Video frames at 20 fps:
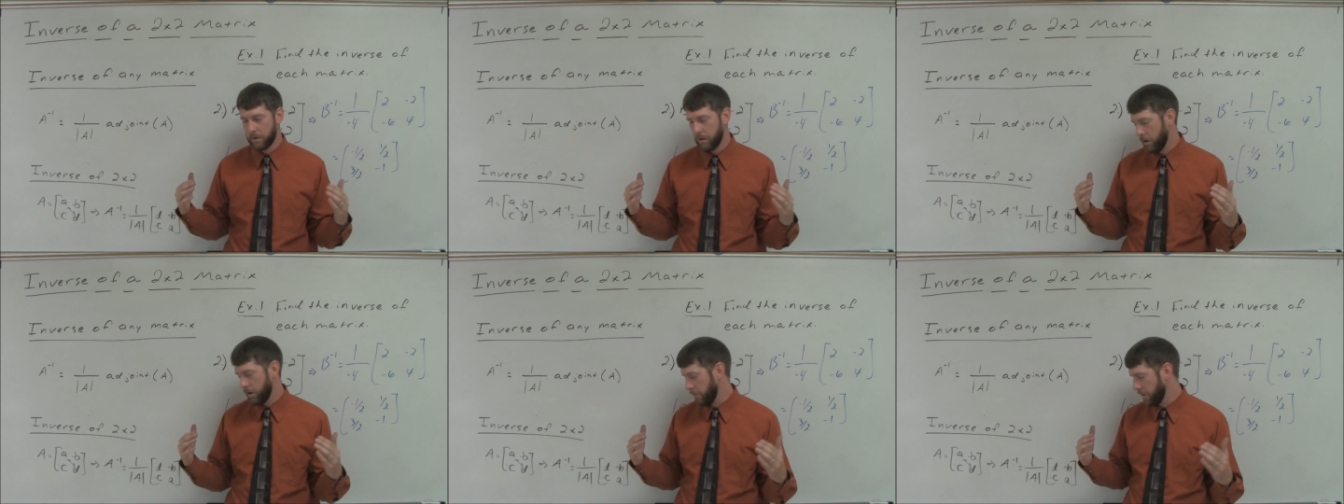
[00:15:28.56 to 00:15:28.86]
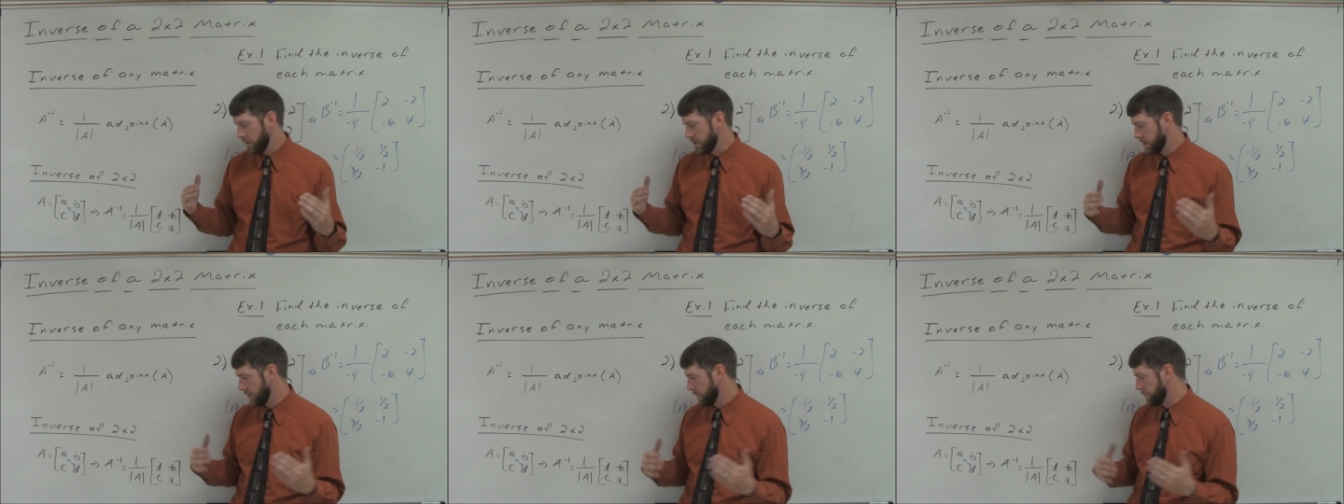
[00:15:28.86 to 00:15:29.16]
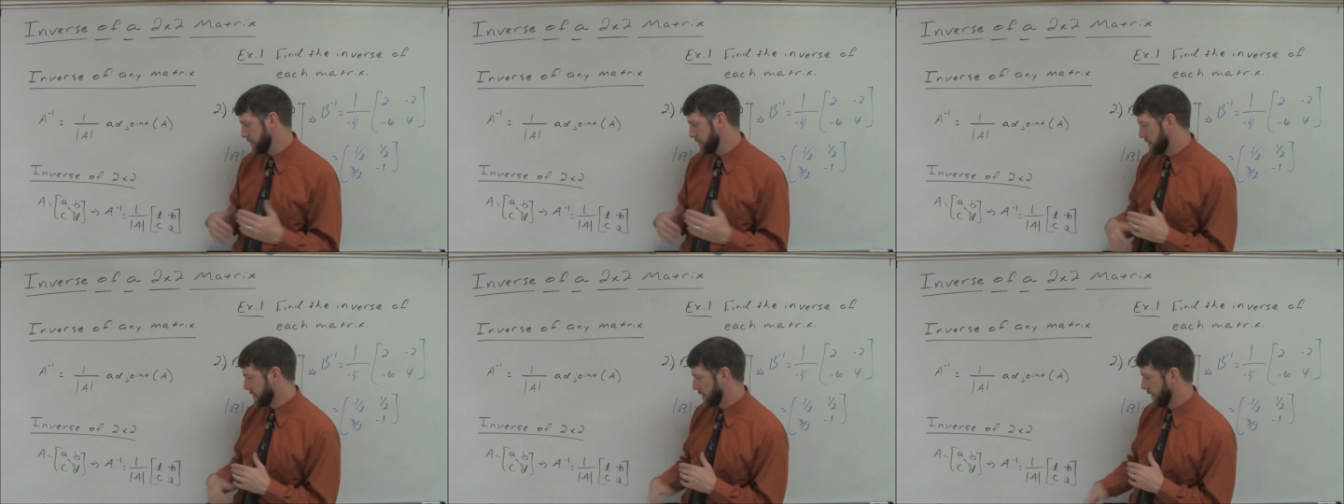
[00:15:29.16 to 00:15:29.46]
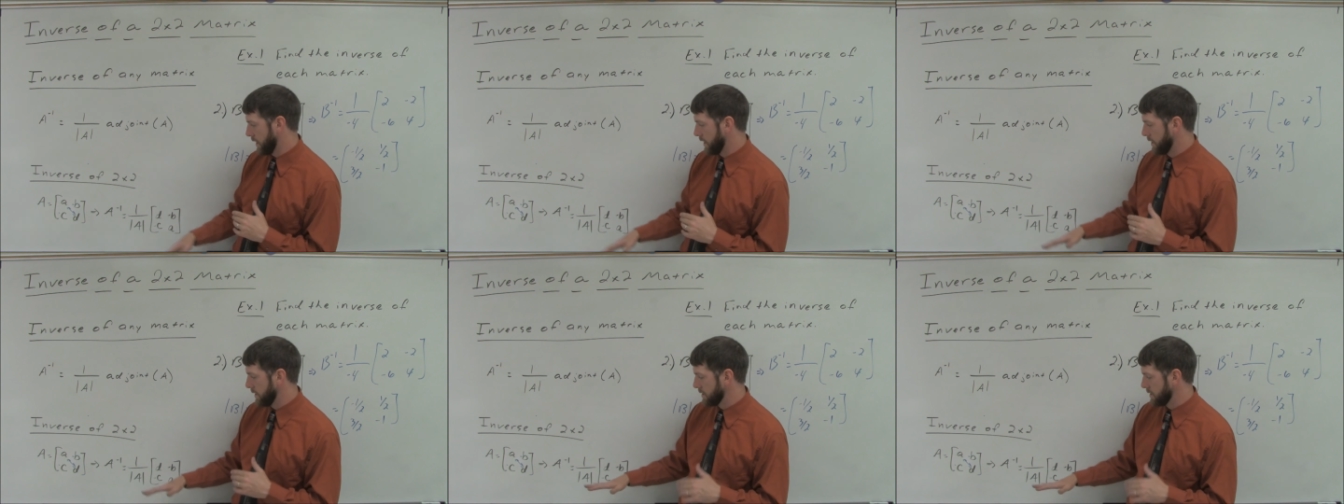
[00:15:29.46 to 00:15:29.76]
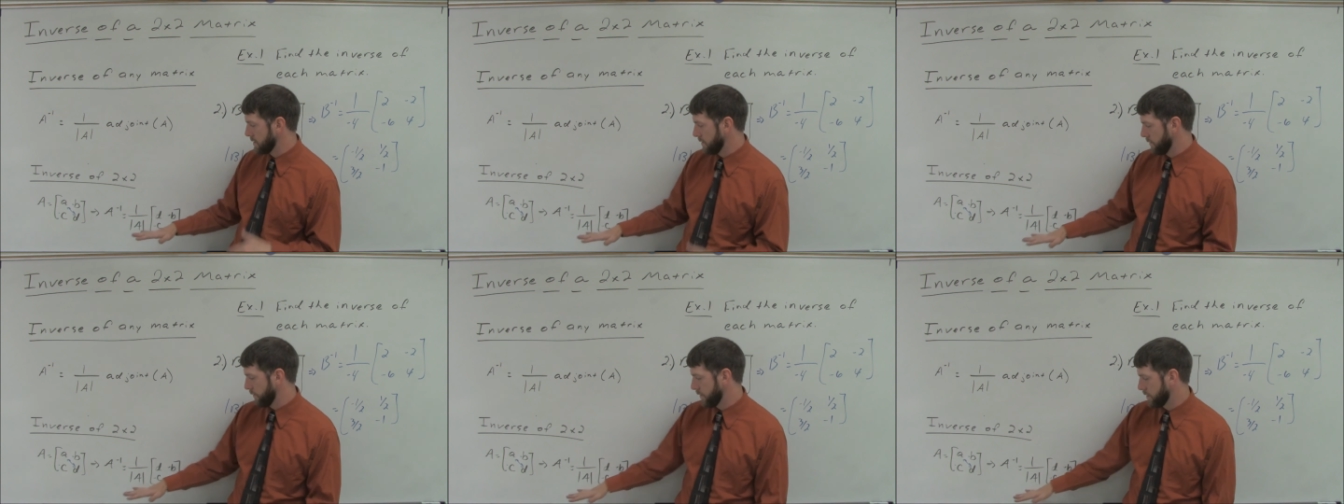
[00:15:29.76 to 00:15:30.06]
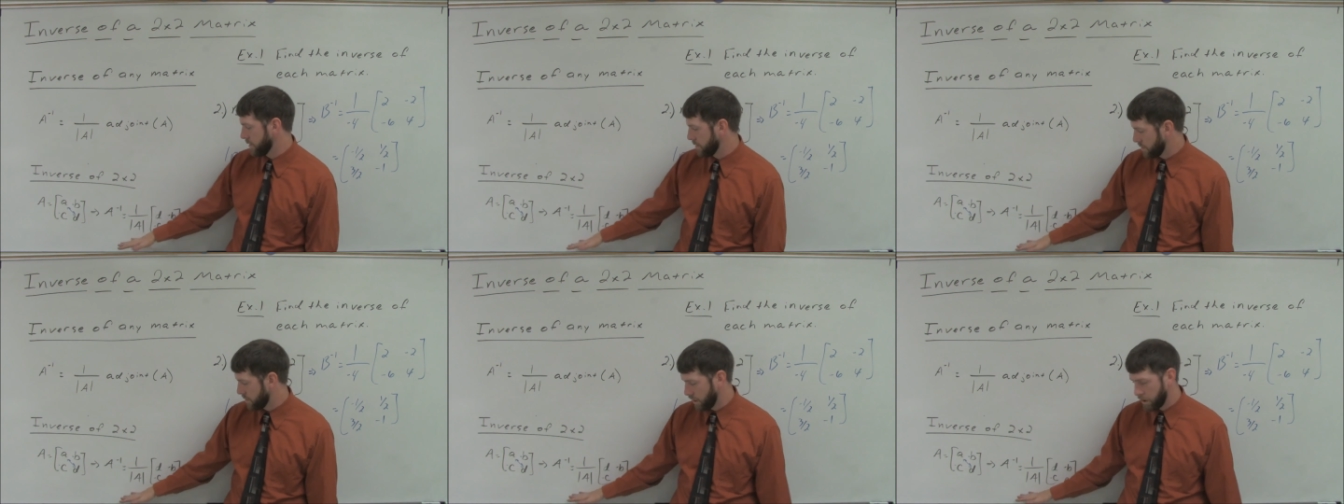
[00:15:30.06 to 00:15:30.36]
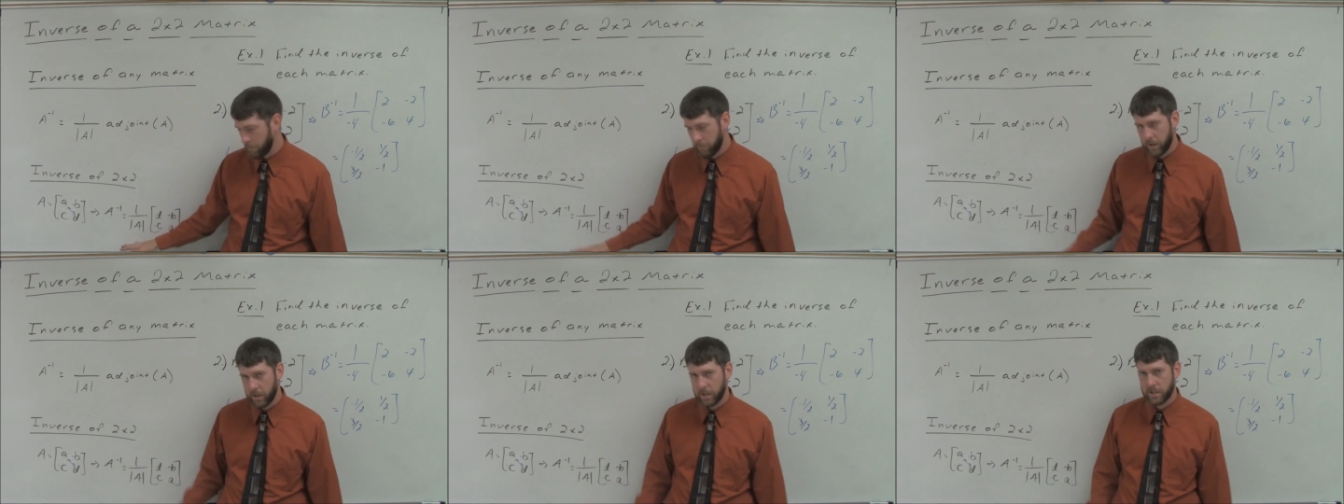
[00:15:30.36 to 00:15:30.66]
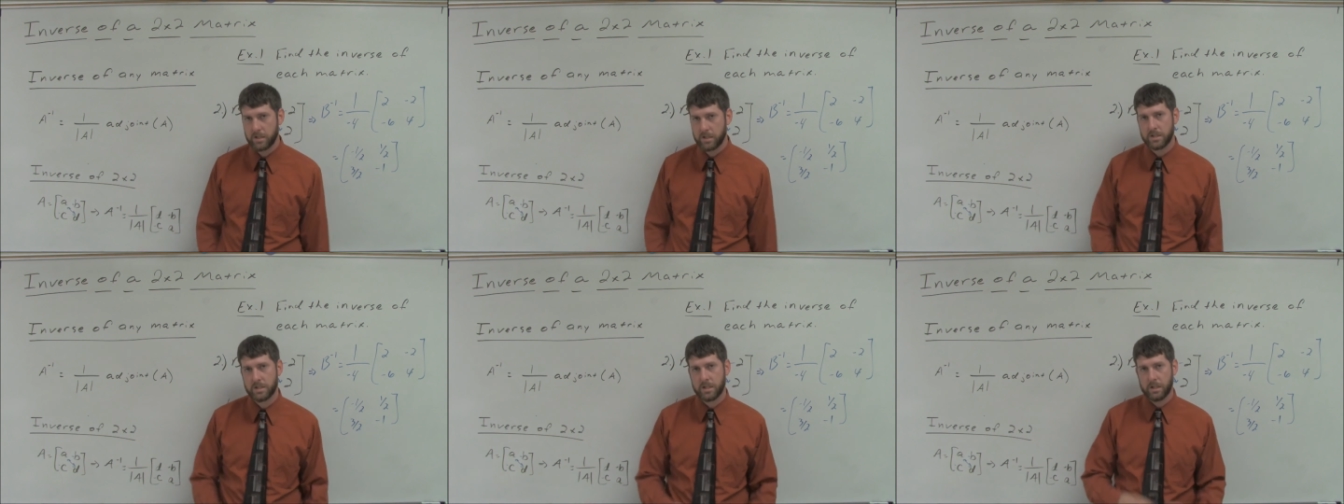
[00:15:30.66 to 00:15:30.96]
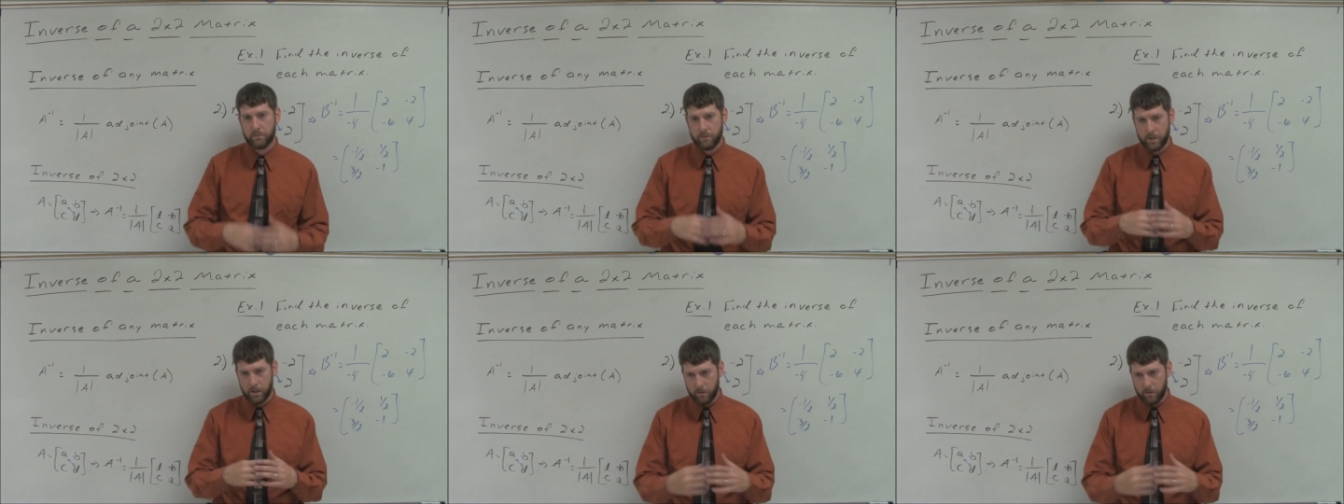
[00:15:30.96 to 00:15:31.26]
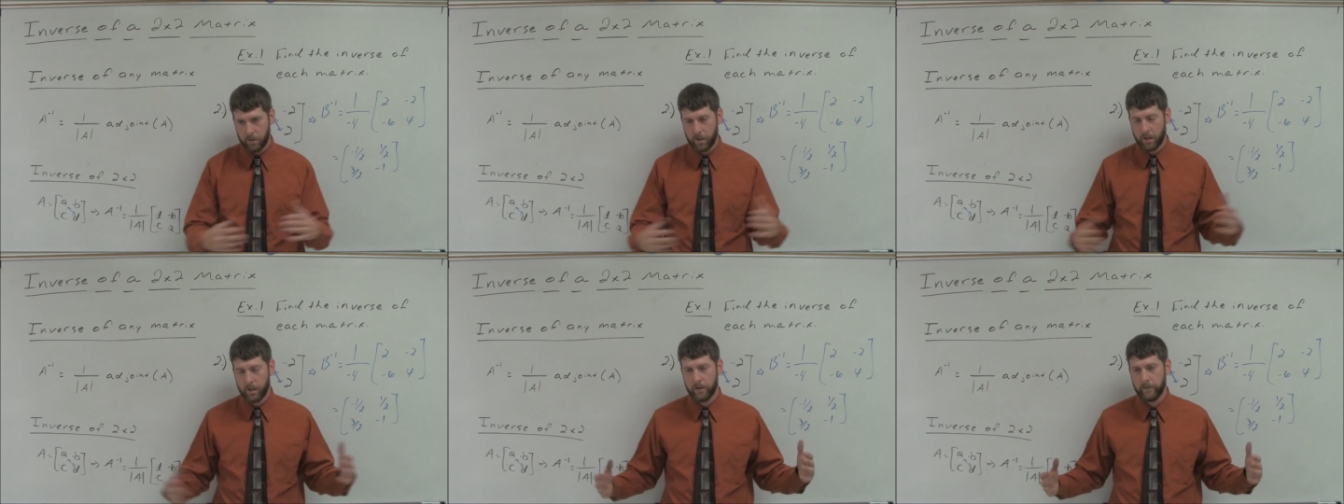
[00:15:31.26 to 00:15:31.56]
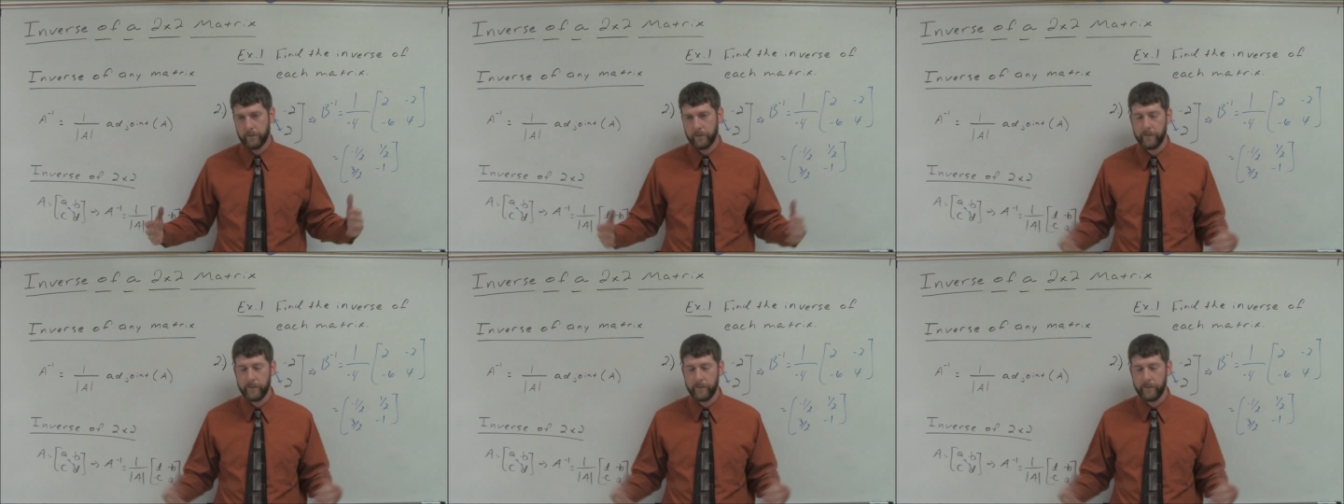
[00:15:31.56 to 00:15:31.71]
All we simply say is if the determinant is zero,